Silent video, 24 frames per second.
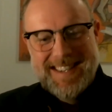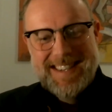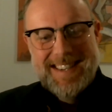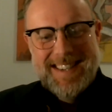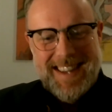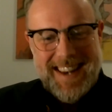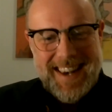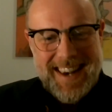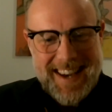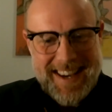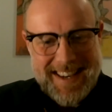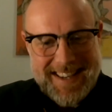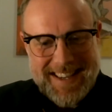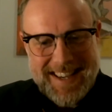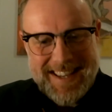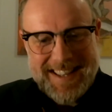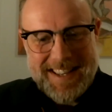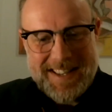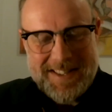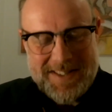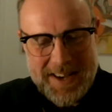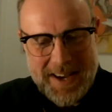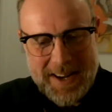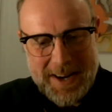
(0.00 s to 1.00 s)
liking the
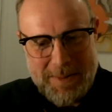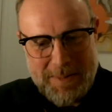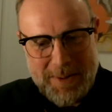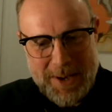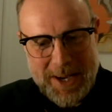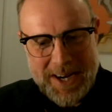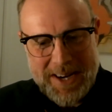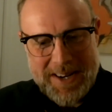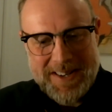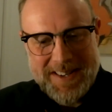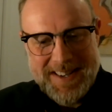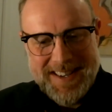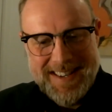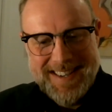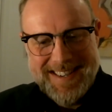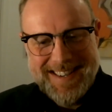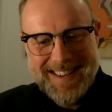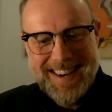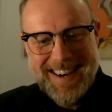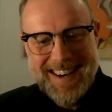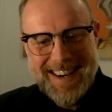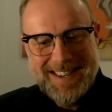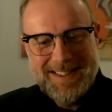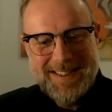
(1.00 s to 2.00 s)
setup here.
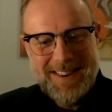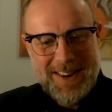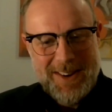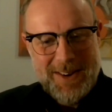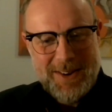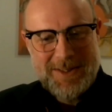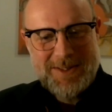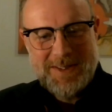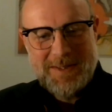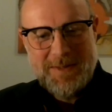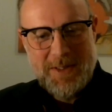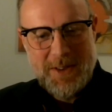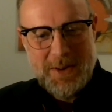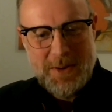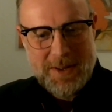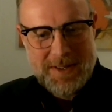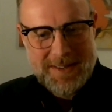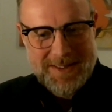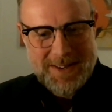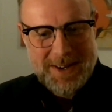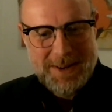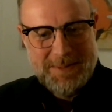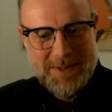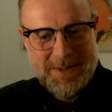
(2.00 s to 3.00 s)
Uh, lots of thoughts
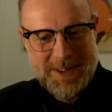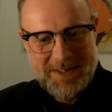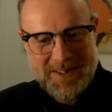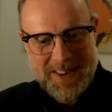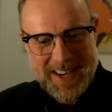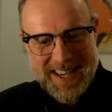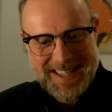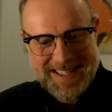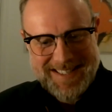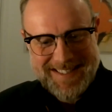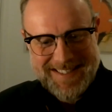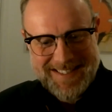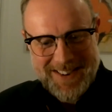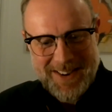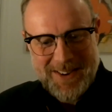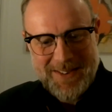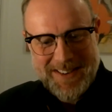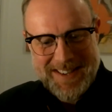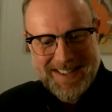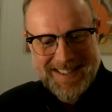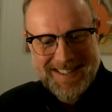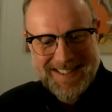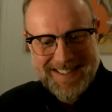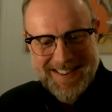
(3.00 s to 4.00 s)
and observations
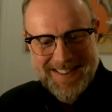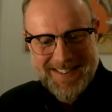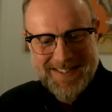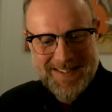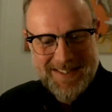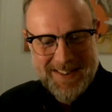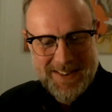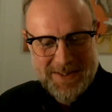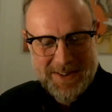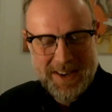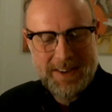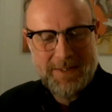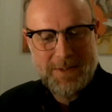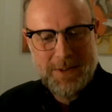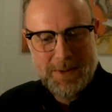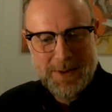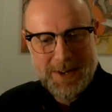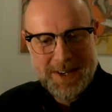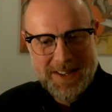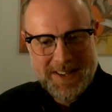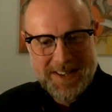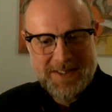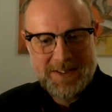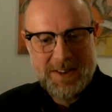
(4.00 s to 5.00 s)
going. So, looking forward
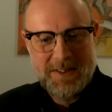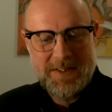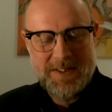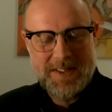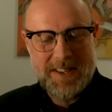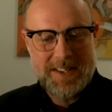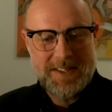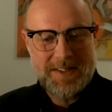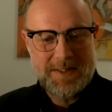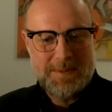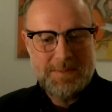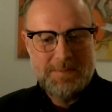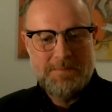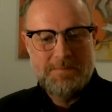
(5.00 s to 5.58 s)
to this conversation.